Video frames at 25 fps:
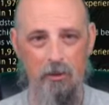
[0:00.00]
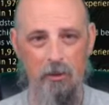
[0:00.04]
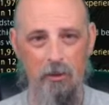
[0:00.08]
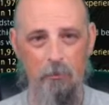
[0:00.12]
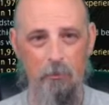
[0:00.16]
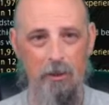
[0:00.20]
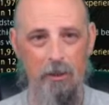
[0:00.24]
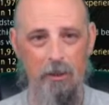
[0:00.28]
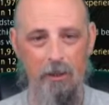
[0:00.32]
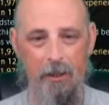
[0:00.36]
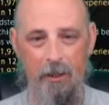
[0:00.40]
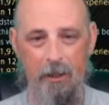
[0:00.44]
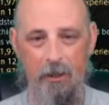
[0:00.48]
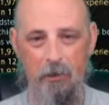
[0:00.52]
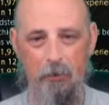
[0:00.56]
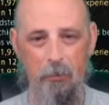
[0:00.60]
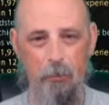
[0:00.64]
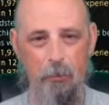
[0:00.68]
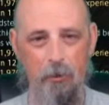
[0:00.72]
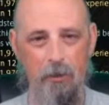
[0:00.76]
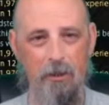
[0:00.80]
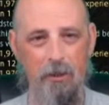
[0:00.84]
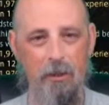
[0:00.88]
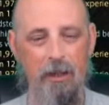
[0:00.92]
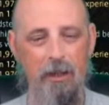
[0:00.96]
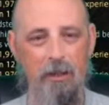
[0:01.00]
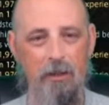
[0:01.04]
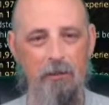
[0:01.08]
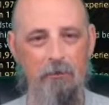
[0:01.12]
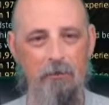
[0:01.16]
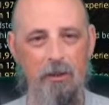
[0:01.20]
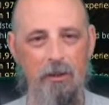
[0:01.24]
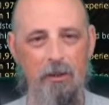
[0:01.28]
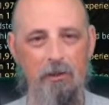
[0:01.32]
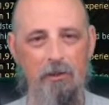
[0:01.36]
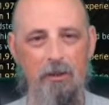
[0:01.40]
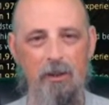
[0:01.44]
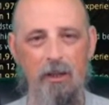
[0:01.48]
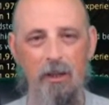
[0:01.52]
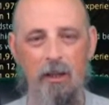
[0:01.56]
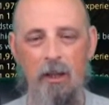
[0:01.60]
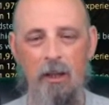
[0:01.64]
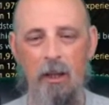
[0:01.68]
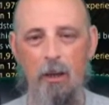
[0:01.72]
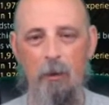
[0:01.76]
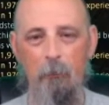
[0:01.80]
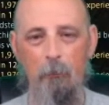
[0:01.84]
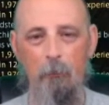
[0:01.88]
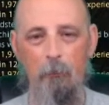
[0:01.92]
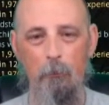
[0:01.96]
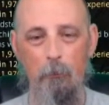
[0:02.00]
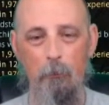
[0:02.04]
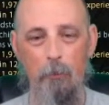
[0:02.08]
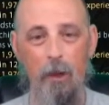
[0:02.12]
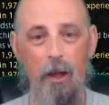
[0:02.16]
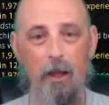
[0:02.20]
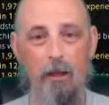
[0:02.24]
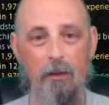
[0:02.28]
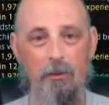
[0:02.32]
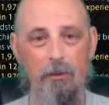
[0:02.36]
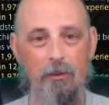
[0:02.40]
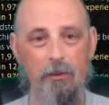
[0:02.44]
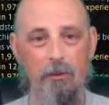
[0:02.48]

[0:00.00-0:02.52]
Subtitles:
to be an expert in any of this, but